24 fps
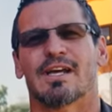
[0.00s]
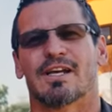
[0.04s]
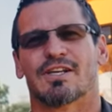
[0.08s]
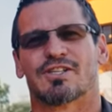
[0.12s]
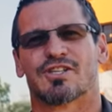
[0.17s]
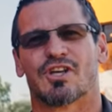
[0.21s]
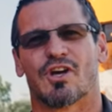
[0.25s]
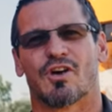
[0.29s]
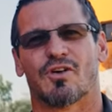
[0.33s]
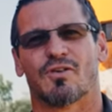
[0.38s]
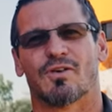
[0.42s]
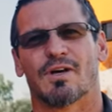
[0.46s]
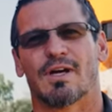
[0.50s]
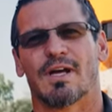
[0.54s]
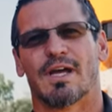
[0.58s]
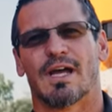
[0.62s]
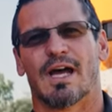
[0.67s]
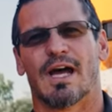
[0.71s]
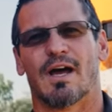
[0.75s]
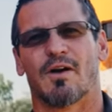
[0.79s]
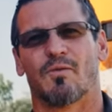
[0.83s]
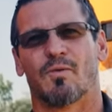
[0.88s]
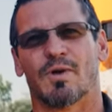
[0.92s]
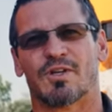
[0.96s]
So
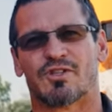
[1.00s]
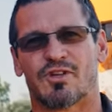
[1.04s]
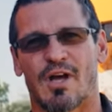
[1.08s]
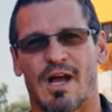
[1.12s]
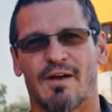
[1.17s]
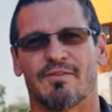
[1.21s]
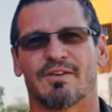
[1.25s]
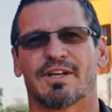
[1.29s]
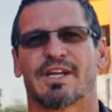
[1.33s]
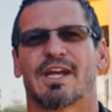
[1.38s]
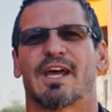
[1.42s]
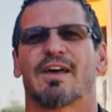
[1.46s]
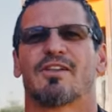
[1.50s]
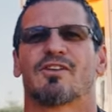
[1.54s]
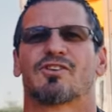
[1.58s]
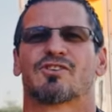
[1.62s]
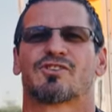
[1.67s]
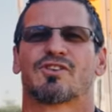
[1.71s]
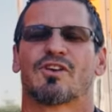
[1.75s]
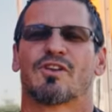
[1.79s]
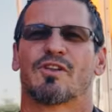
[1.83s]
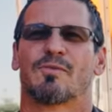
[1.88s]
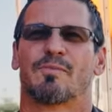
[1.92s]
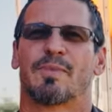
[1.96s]
uh, we travel together,
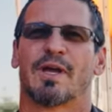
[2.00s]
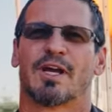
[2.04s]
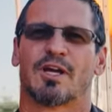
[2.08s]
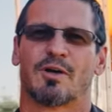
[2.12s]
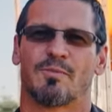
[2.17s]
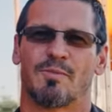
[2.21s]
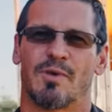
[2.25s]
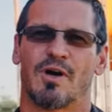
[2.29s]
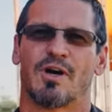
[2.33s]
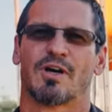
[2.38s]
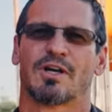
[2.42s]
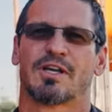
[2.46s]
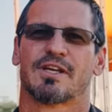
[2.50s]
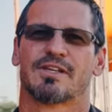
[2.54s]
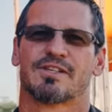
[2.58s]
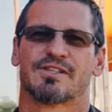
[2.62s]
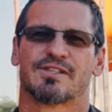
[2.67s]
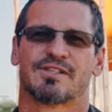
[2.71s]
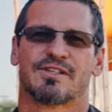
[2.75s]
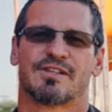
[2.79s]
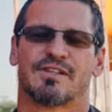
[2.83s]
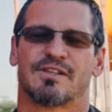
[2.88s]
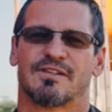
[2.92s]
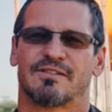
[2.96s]
so the bigger bunk
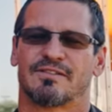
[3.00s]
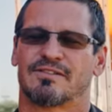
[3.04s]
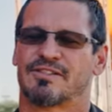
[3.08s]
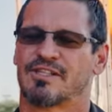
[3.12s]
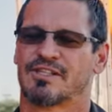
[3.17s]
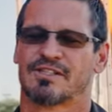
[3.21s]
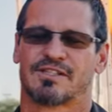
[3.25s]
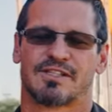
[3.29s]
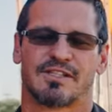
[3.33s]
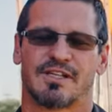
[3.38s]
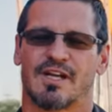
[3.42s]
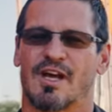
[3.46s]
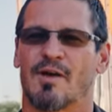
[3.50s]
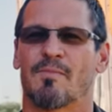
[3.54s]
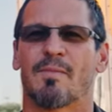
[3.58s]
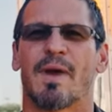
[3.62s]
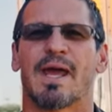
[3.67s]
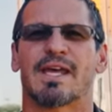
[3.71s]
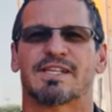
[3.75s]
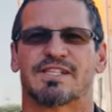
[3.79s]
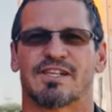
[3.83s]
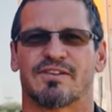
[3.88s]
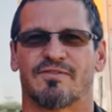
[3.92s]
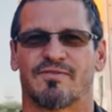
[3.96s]
is just
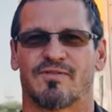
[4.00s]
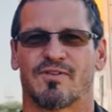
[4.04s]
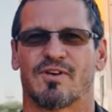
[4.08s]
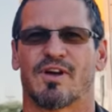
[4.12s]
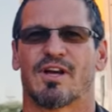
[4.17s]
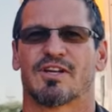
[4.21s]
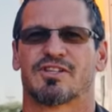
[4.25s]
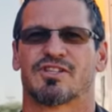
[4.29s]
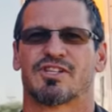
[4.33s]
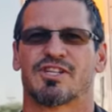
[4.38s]
amazing for us.